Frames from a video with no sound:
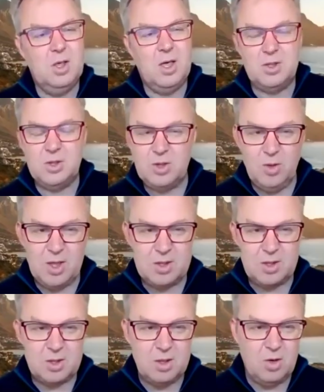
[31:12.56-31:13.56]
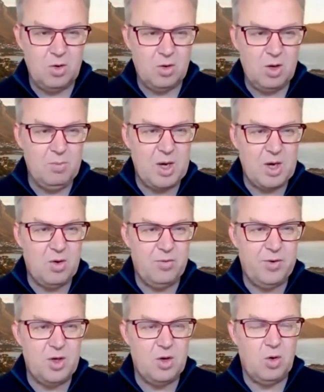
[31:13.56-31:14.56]
And Stuart, looking back
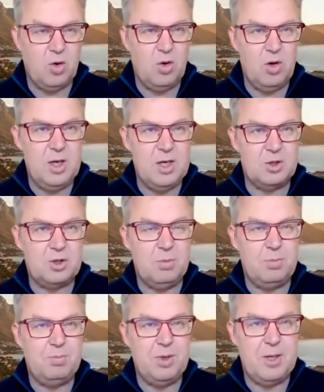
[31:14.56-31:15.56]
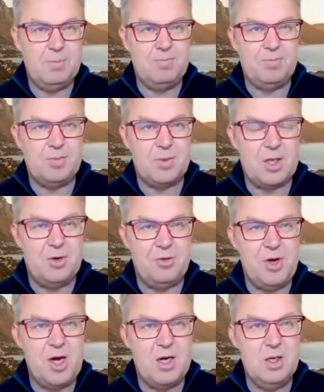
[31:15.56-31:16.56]
over your own leadership
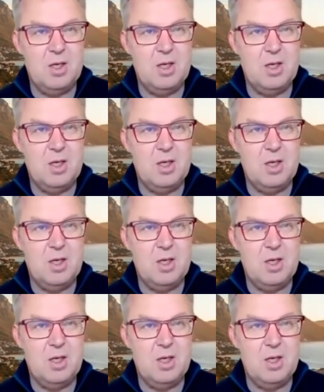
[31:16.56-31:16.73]
career,